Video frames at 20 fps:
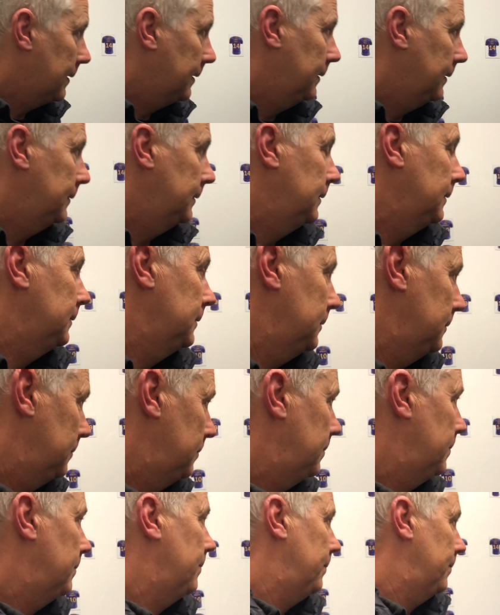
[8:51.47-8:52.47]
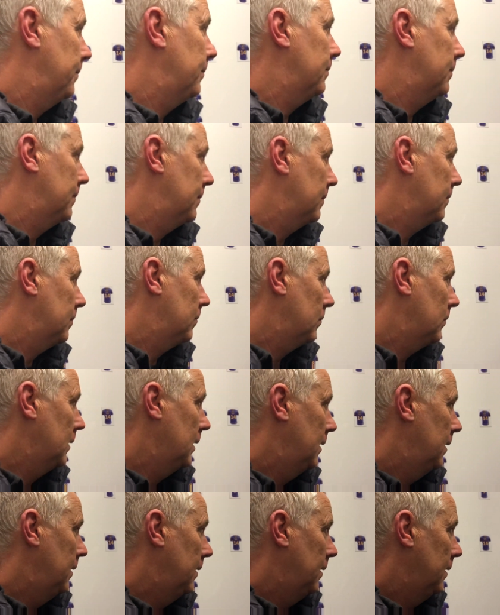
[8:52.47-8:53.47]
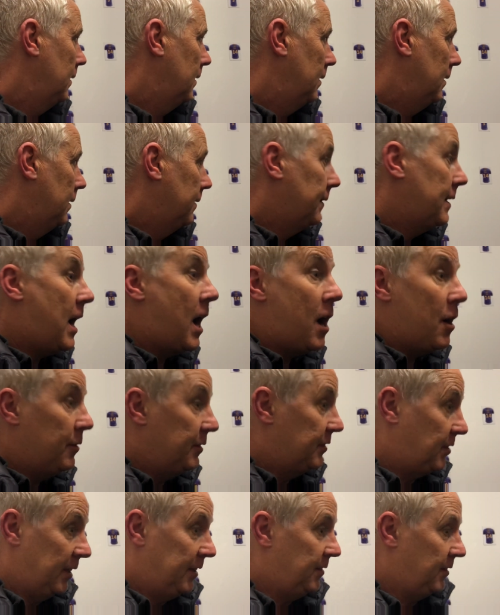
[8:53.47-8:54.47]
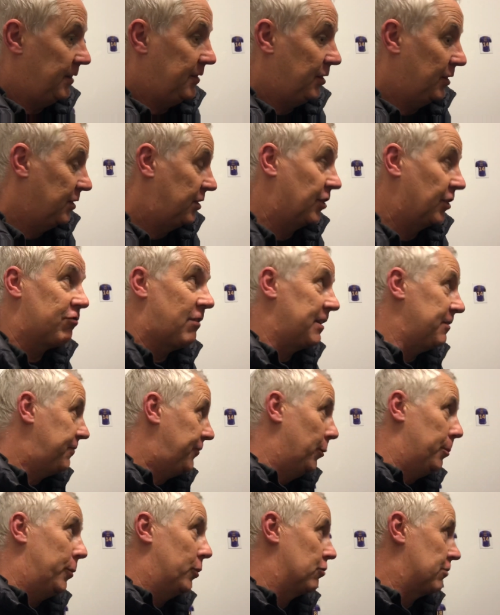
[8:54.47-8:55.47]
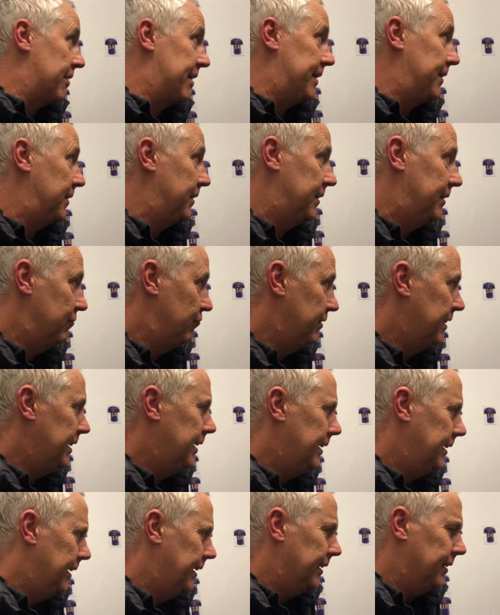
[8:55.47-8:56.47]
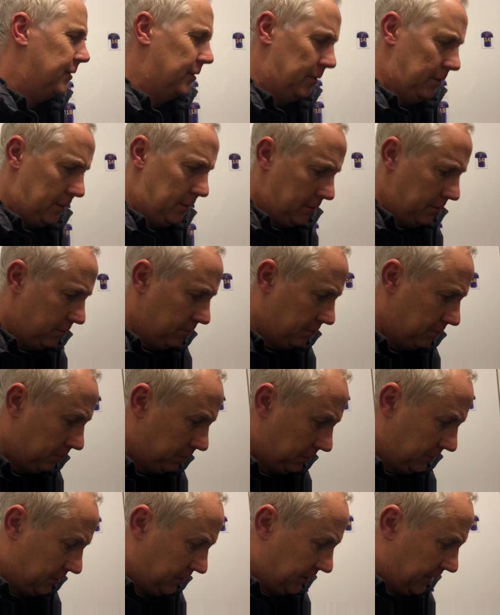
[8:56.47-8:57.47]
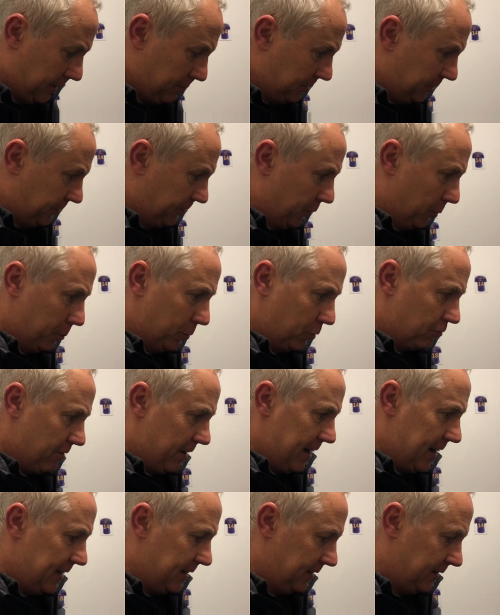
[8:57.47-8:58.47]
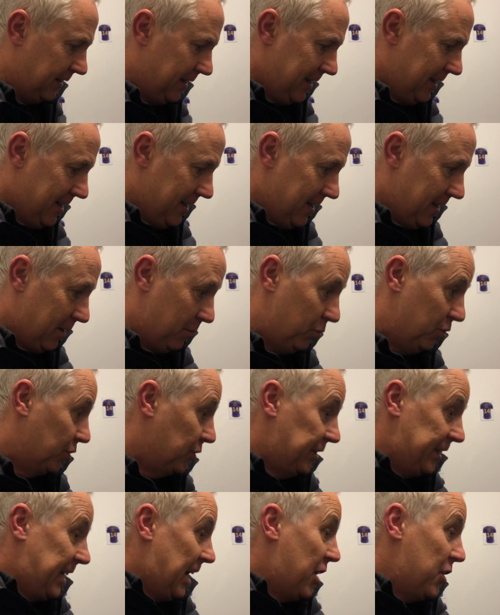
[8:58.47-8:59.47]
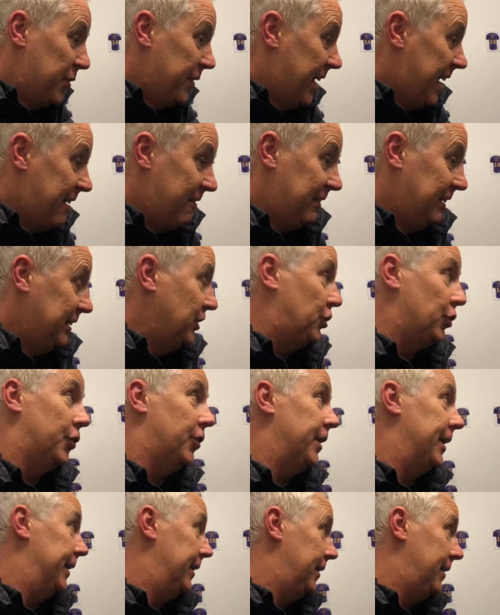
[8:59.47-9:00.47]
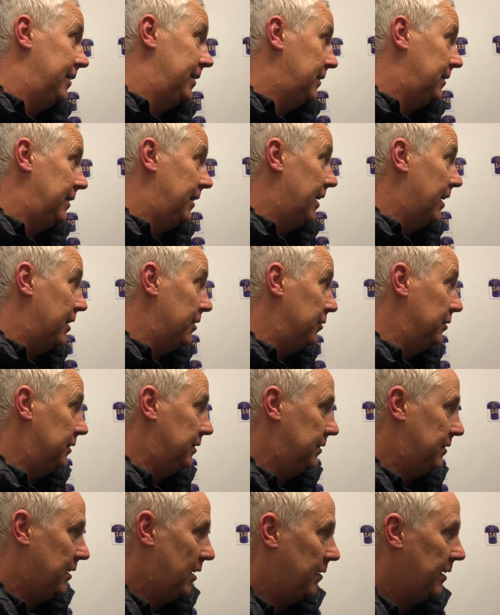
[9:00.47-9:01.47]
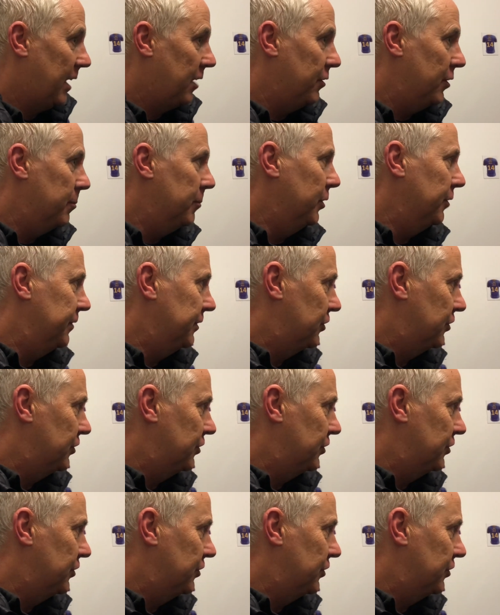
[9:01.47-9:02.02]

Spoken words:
wherever it is, holds any fears for you, does it? No, it's a great football ground. It really is. An established football ground, and we're going to go there and enjoy it. You know, I know they're moving